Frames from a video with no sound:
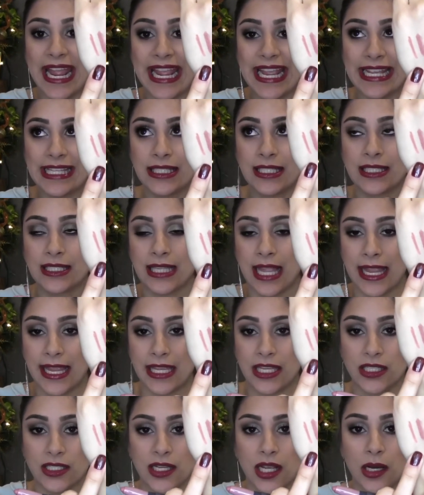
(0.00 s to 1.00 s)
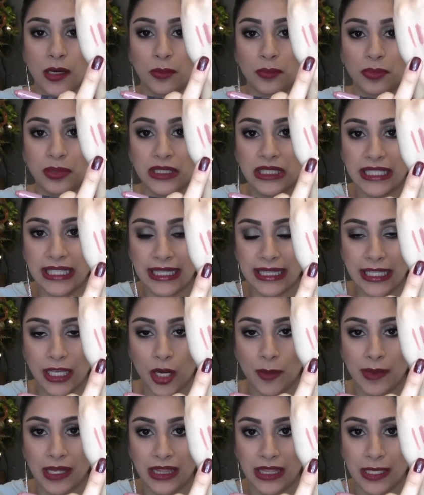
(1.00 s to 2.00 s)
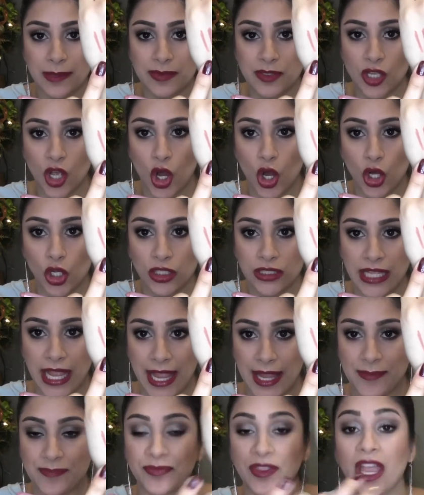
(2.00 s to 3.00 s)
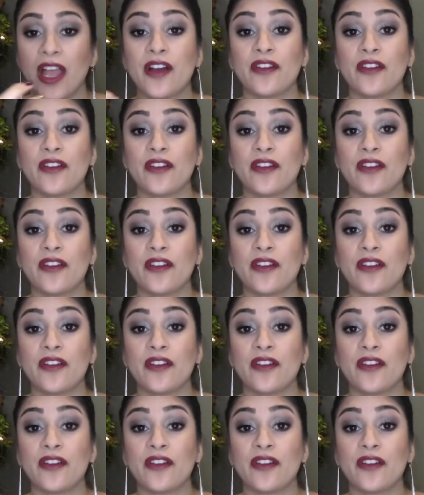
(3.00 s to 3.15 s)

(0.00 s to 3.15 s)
It stays completely on my lips all day.